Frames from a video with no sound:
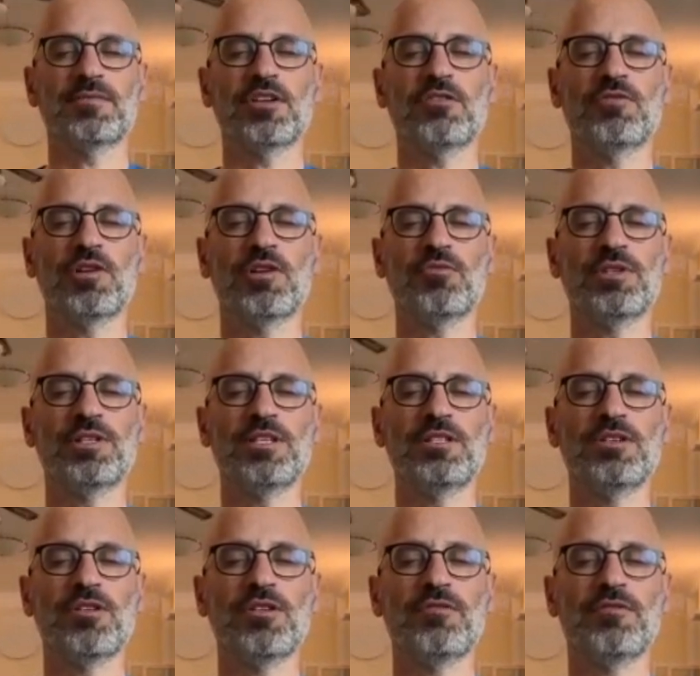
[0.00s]
of what we did
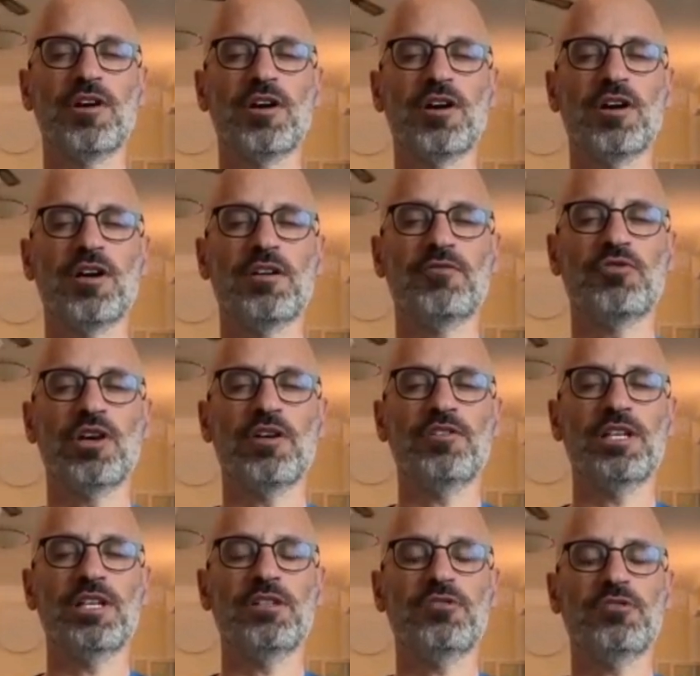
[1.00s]
so far. If you ever
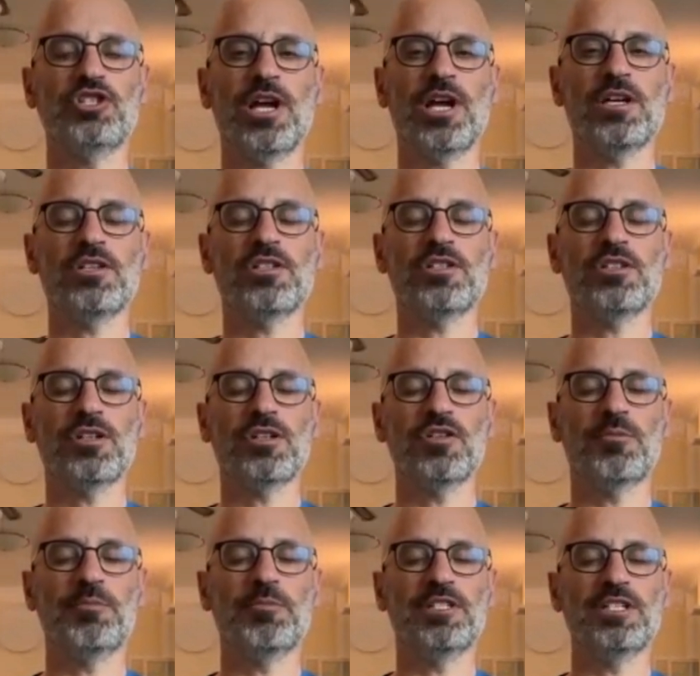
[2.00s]
need to change
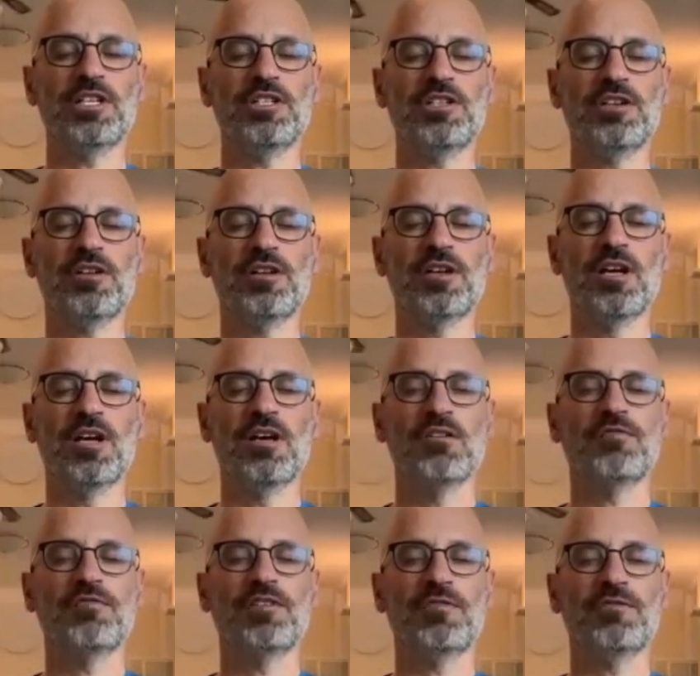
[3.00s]
your position,
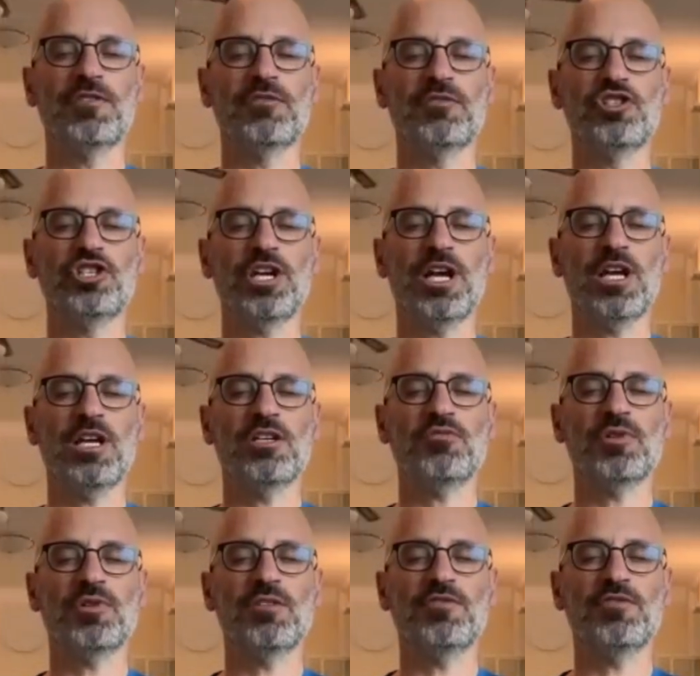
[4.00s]
feel free to change
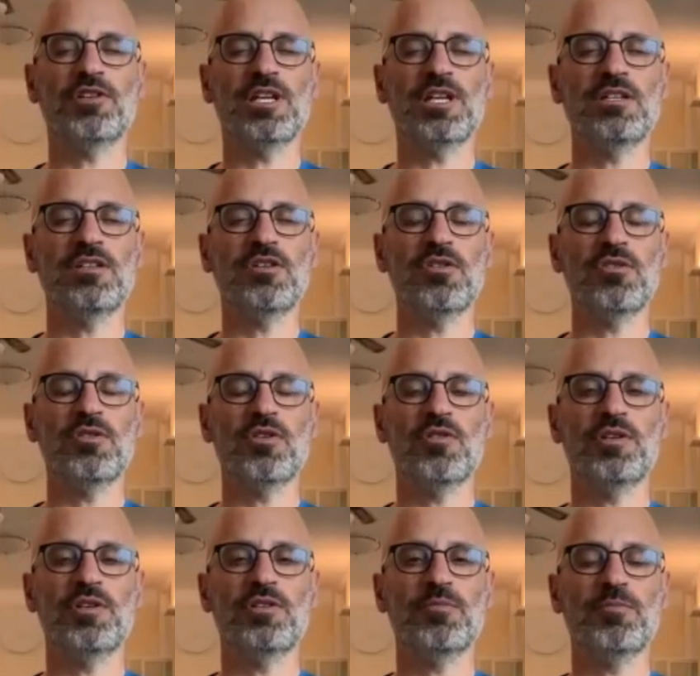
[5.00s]
whatever you need. Don't go
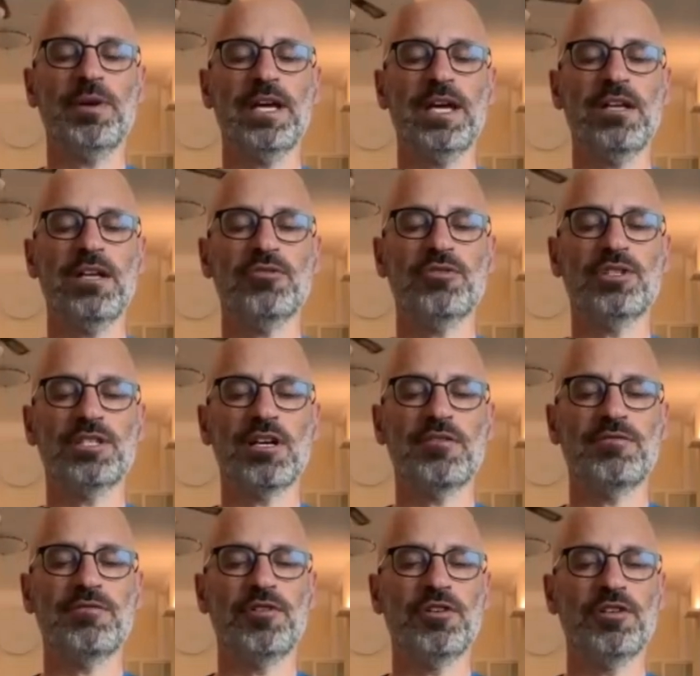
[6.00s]
into pain or
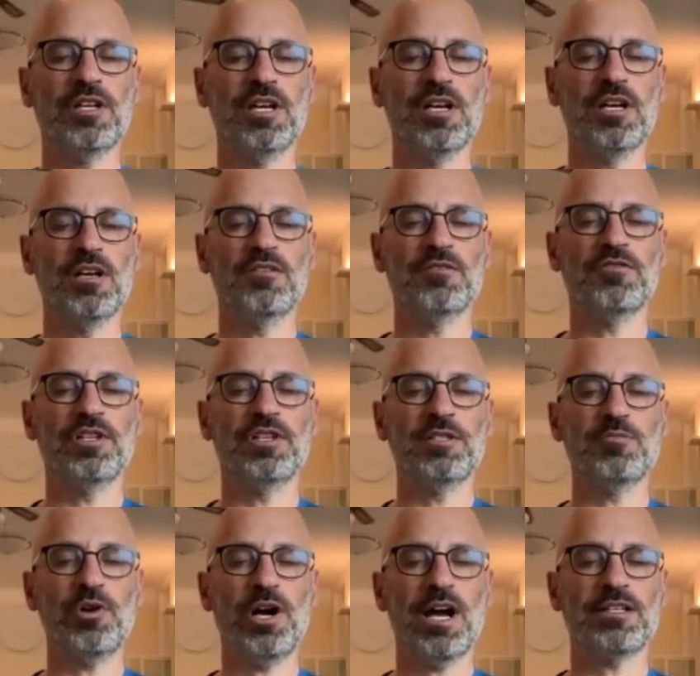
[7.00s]
discomfort for
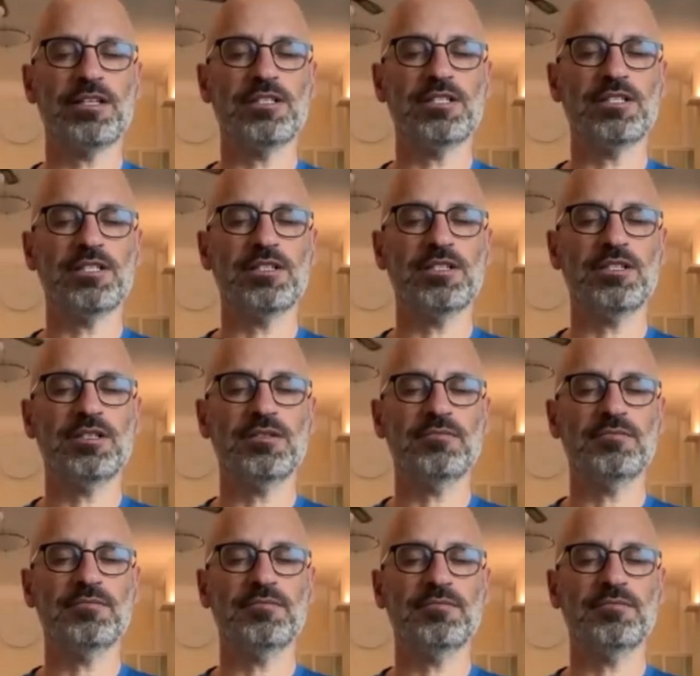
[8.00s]
these practices.